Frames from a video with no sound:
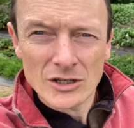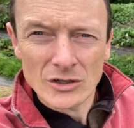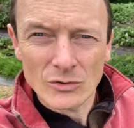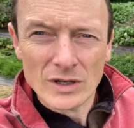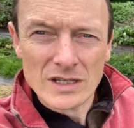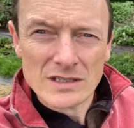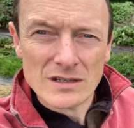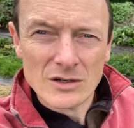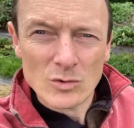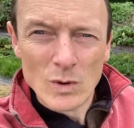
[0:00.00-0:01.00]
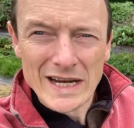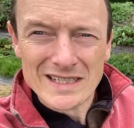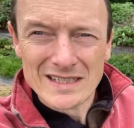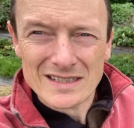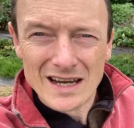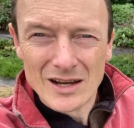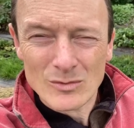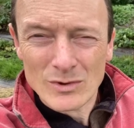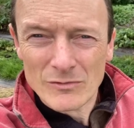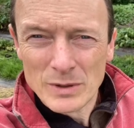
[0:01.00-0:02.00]
you'll need to weight it
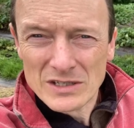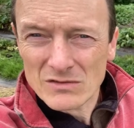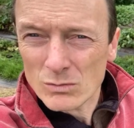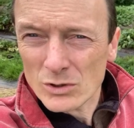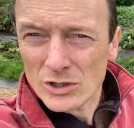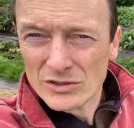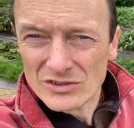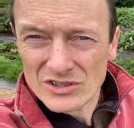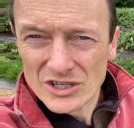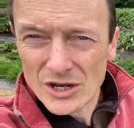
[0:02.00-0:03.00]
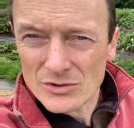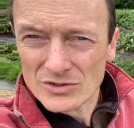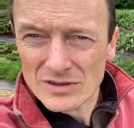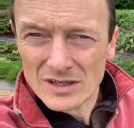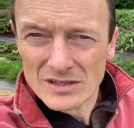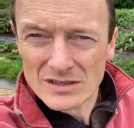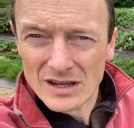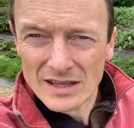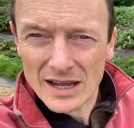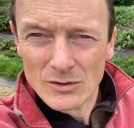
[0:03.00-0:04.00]
down with bits of wood and stones and things
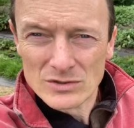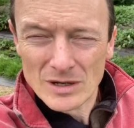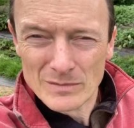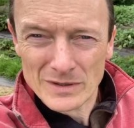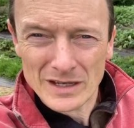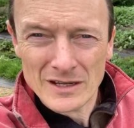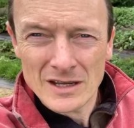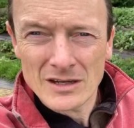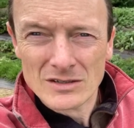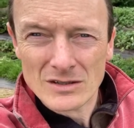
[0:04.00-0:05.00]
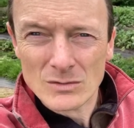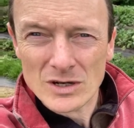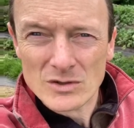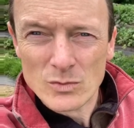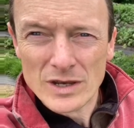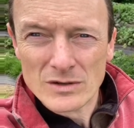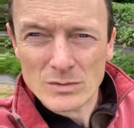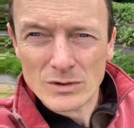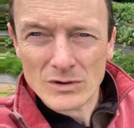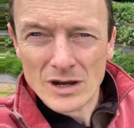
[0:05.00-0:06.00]
like that or something, because otherwise the wind
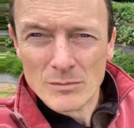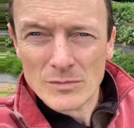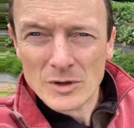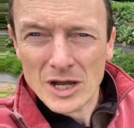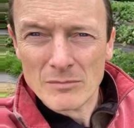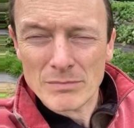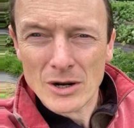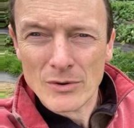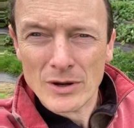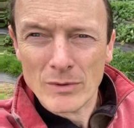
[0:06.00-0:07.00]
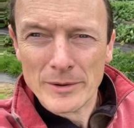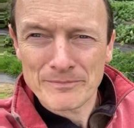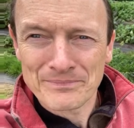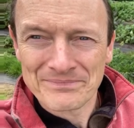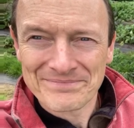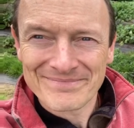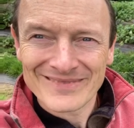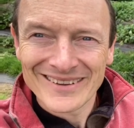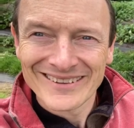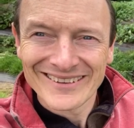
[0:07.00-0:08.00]
will come and blow it away.
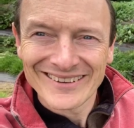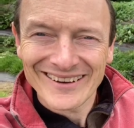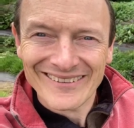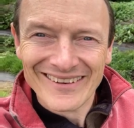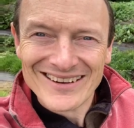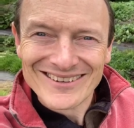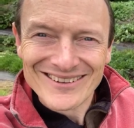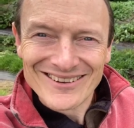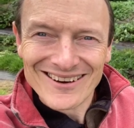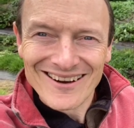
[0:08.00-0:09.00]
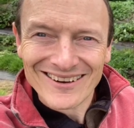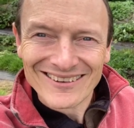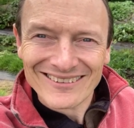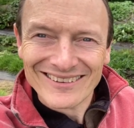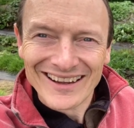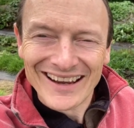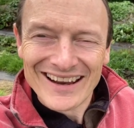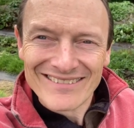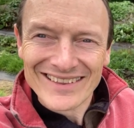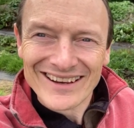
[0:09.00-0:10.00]
All right, so good luck
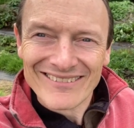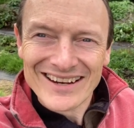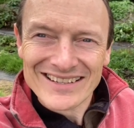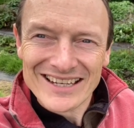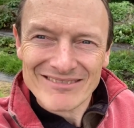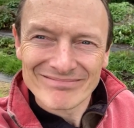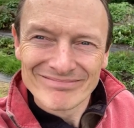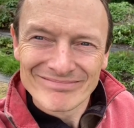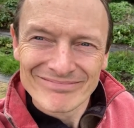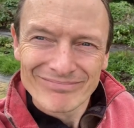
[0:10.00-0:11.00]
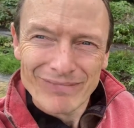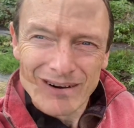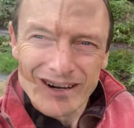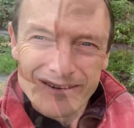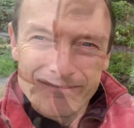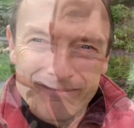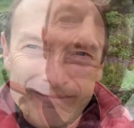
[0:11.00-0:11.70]
getting everything ready. Bye.